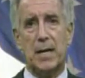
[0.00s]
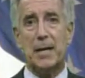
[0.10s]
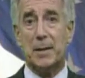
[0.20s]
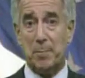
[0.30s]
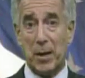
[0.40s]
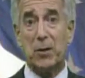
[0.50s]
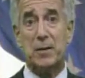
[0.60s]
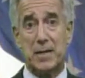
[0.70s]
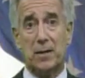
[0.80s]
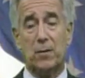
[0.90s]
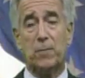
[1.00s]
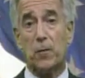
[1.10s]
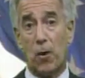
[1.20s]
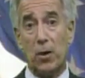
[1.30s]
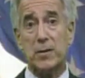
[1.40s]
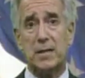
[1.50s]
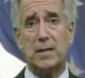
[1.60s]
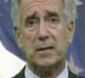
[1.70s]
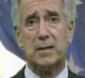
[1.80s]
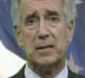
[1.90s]
The better deal for all
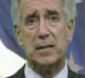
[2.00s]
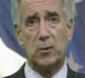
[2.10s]
citizens,